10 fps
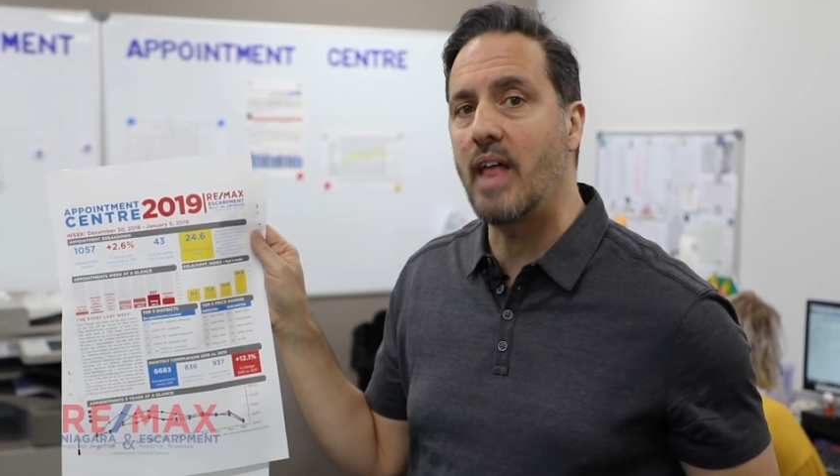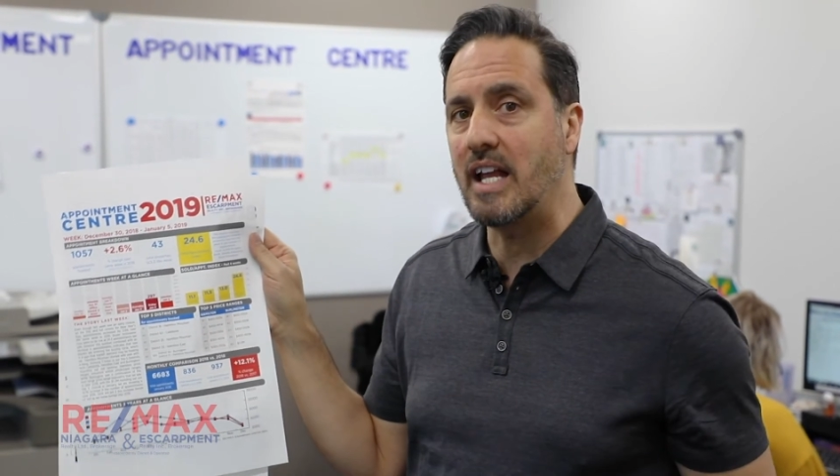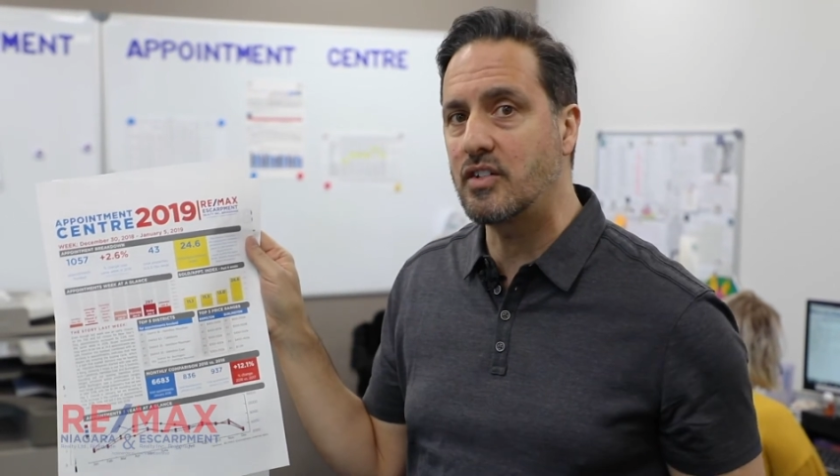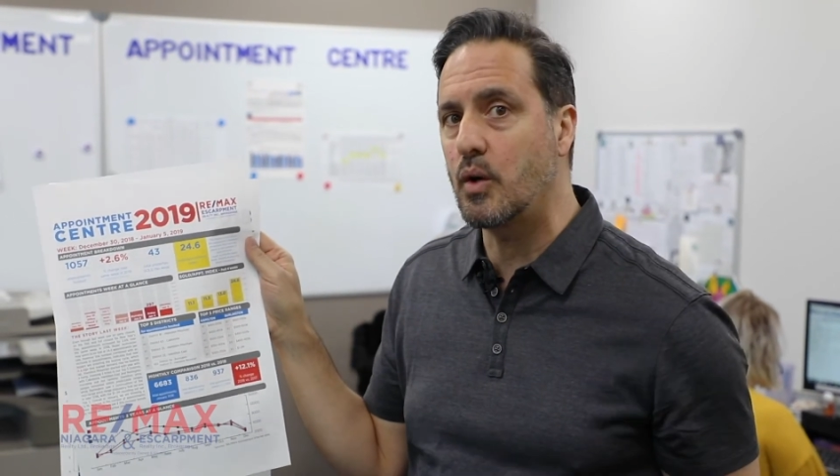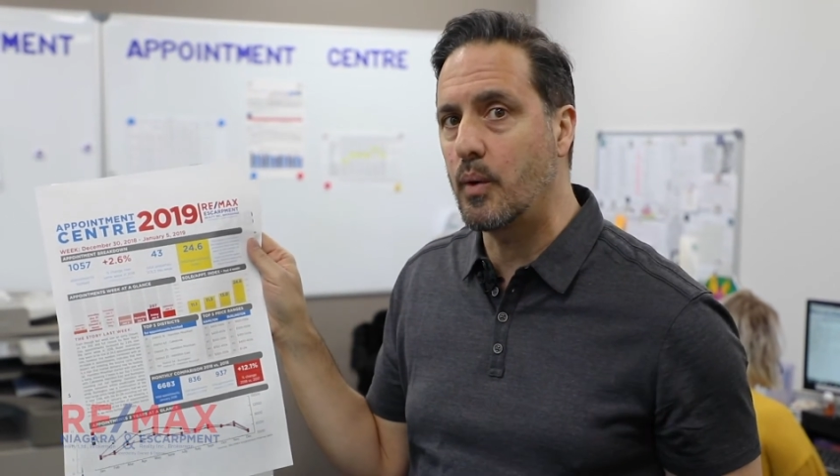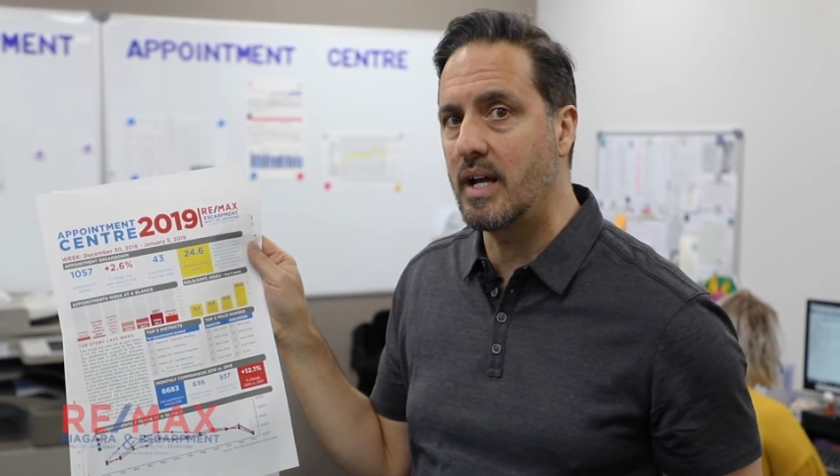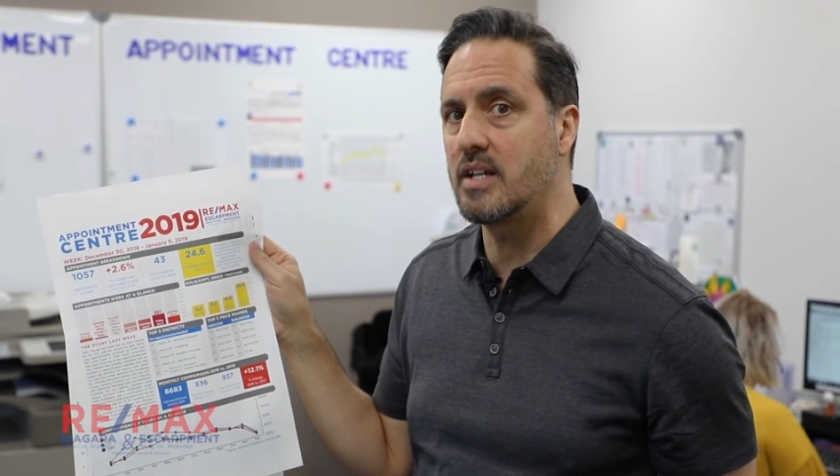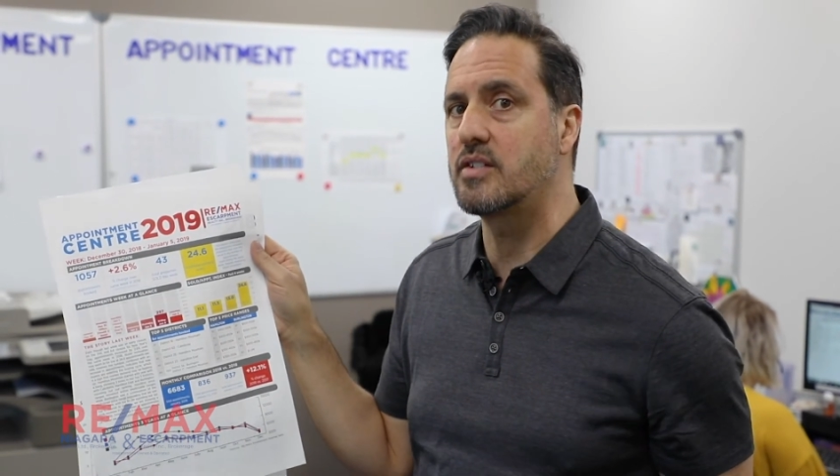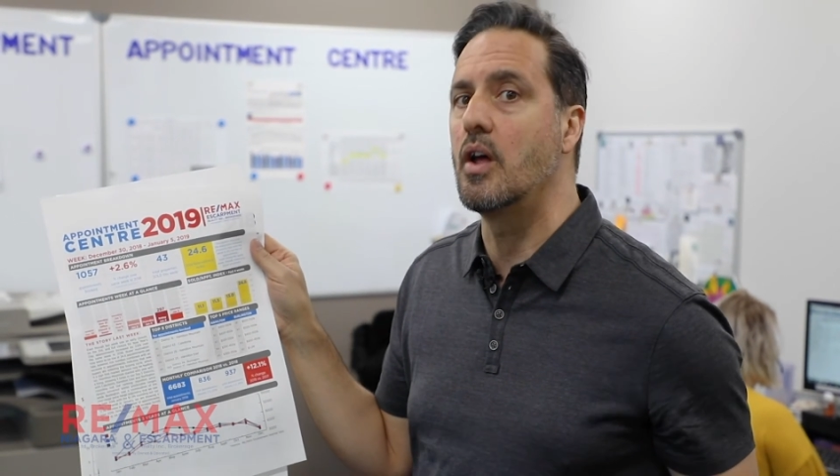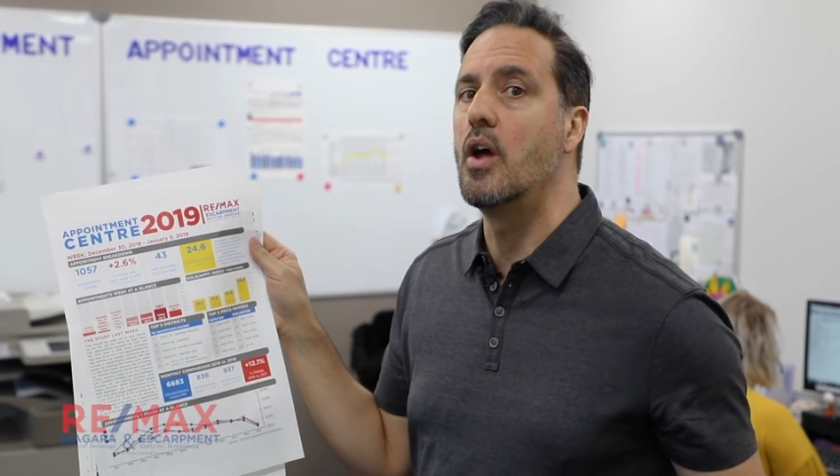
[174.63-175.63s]
That's showing
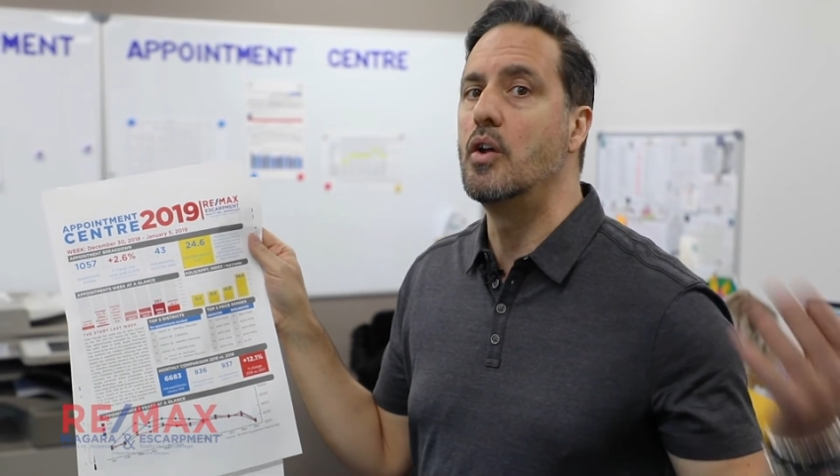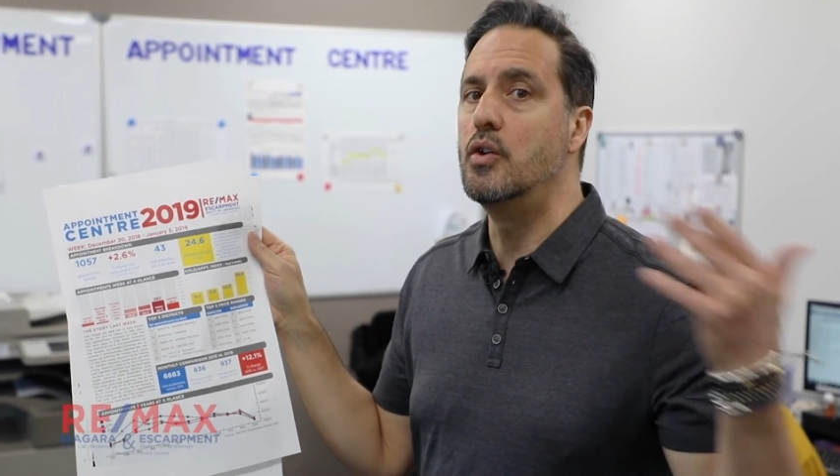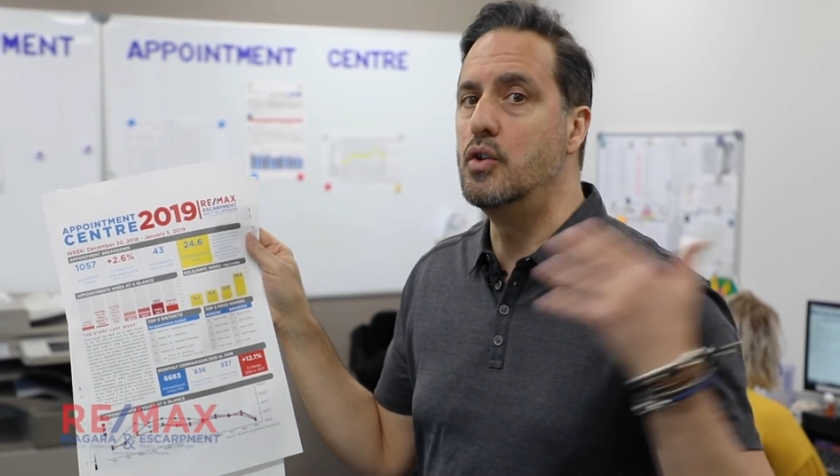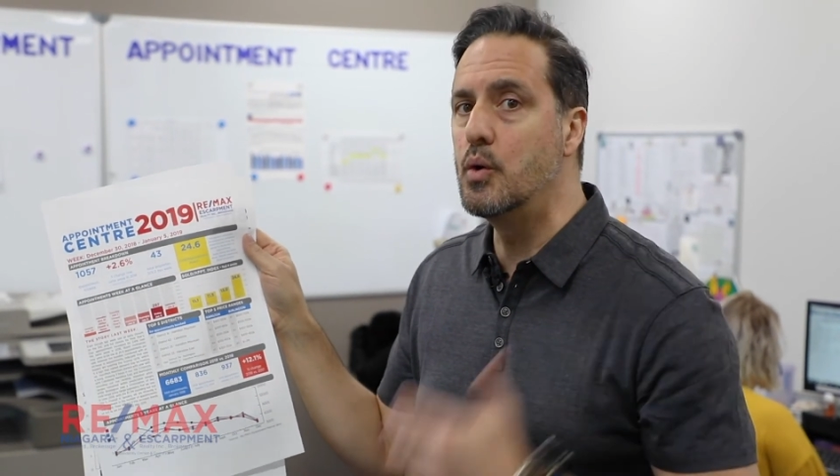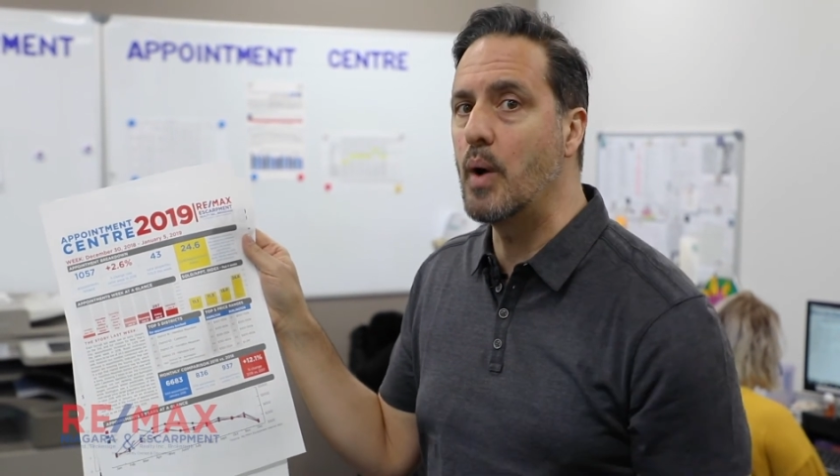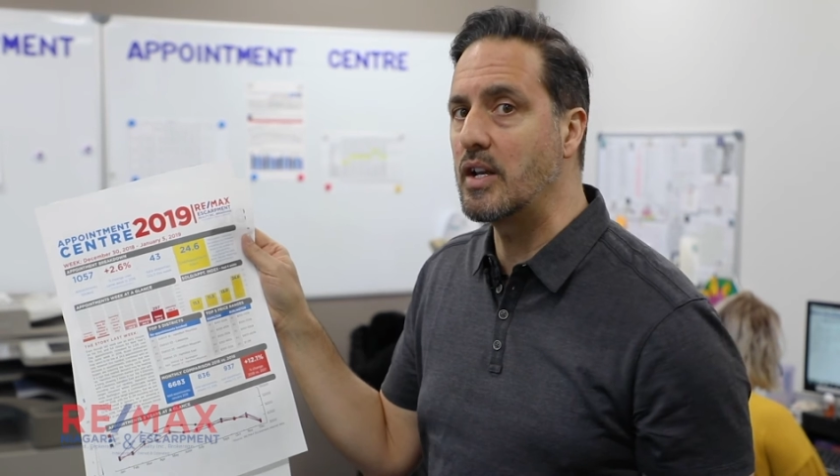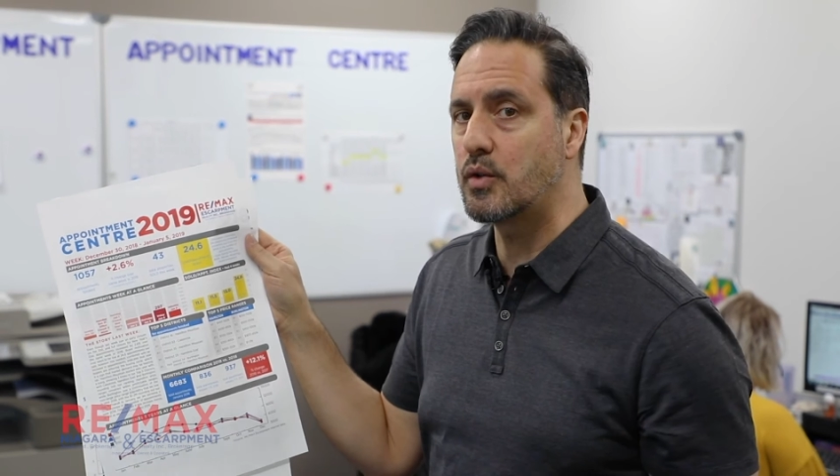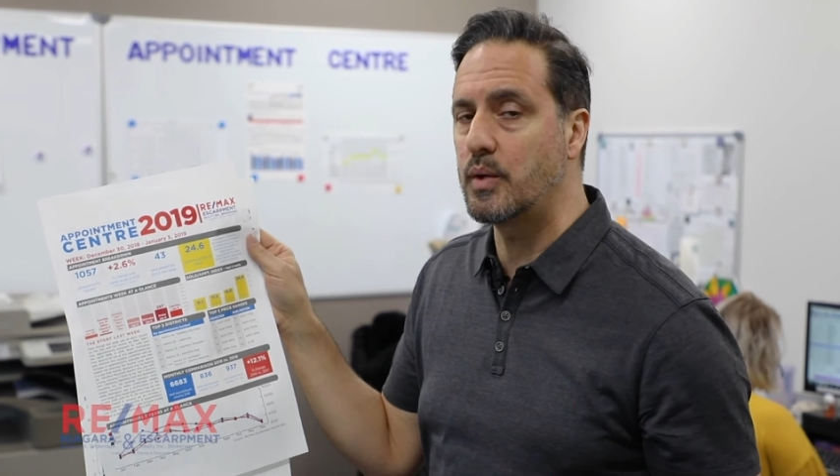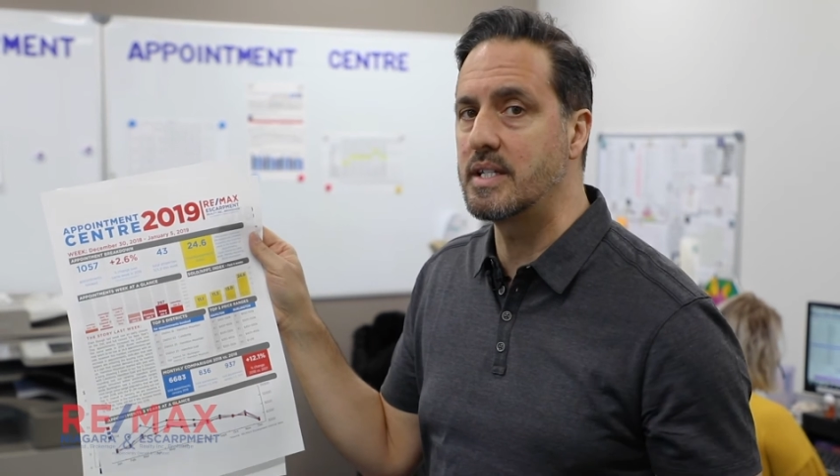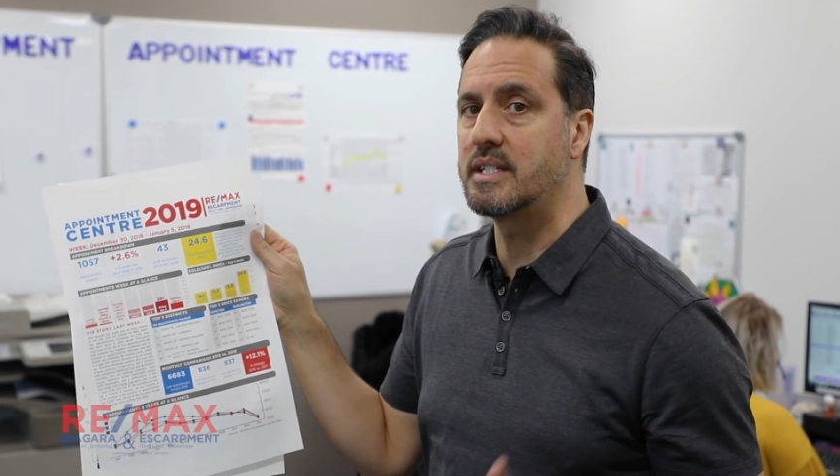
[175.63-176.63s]
us new
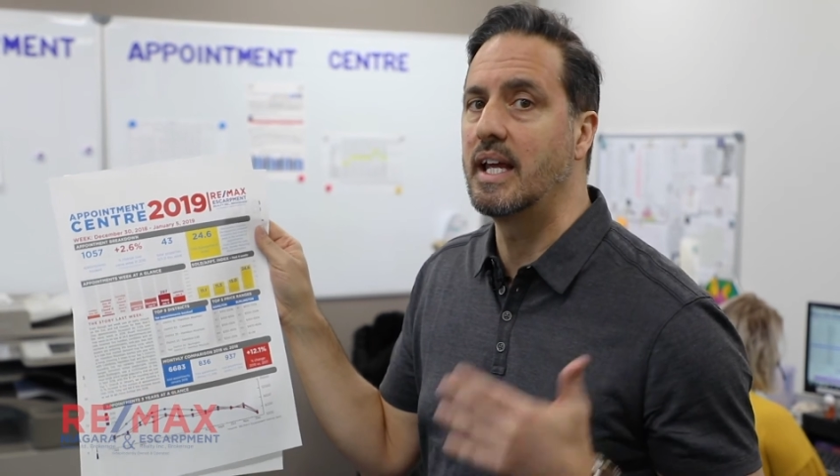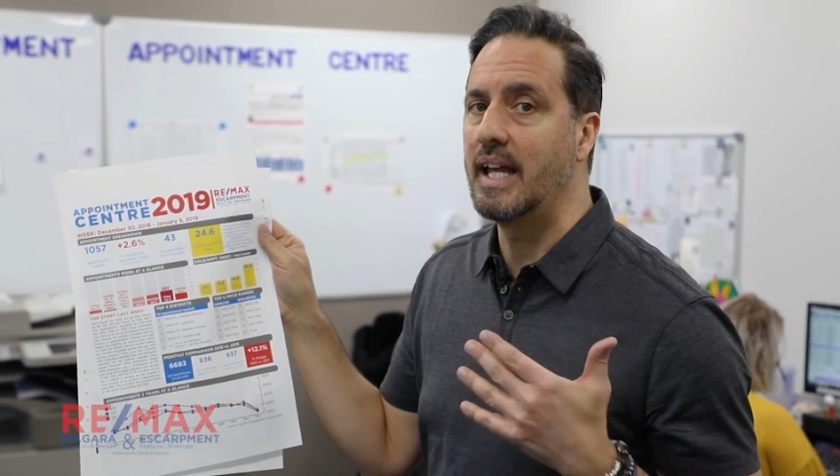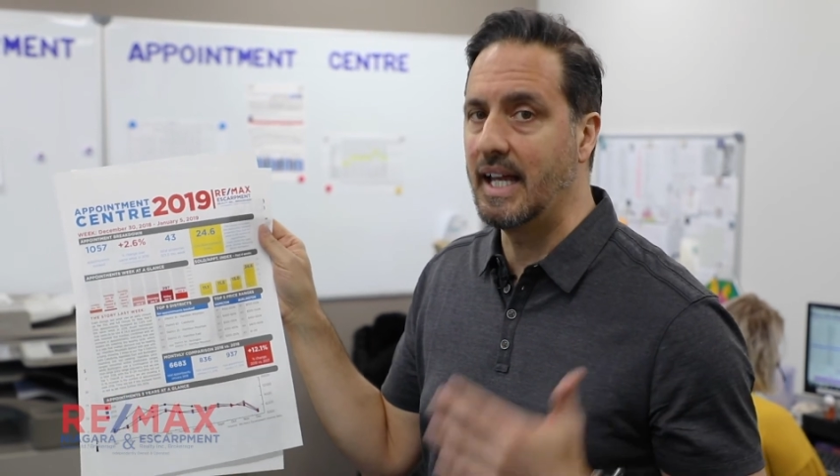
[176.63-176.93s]
entrants